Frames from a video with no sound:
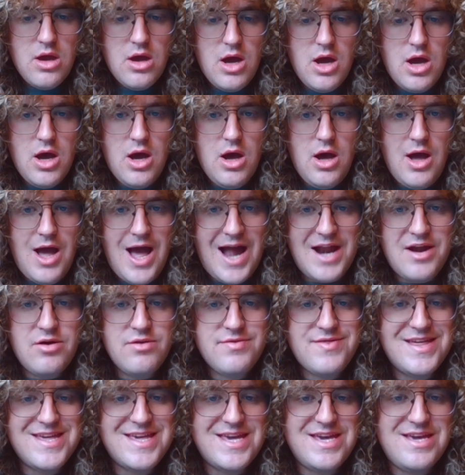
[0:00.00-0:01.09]
I don't
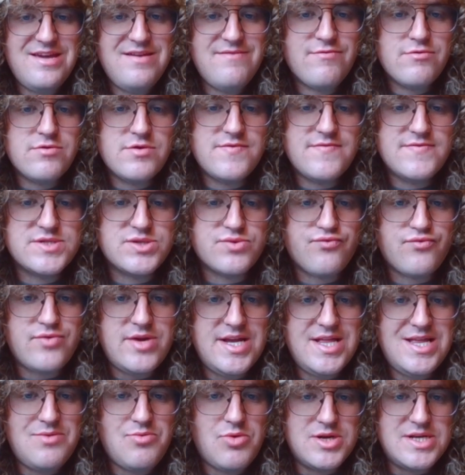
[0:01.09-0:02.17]
think either of us
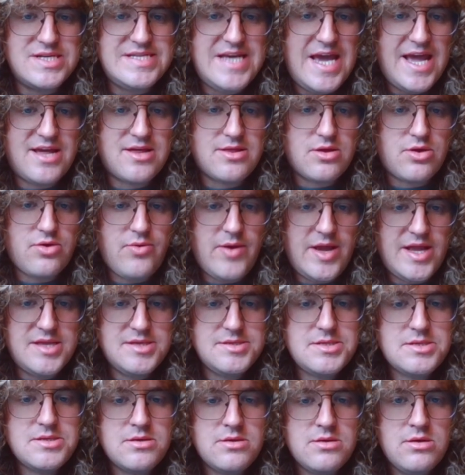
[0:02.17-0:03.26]
really want to take the queens,